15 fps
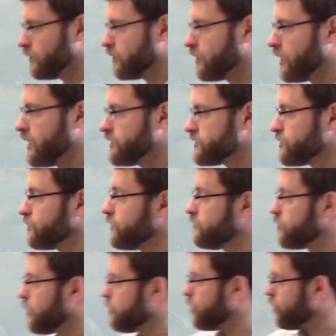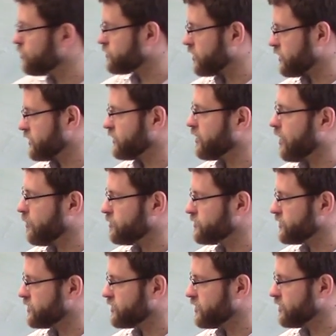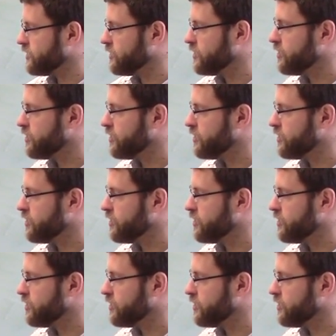Okay, so we've proposed our decomposition.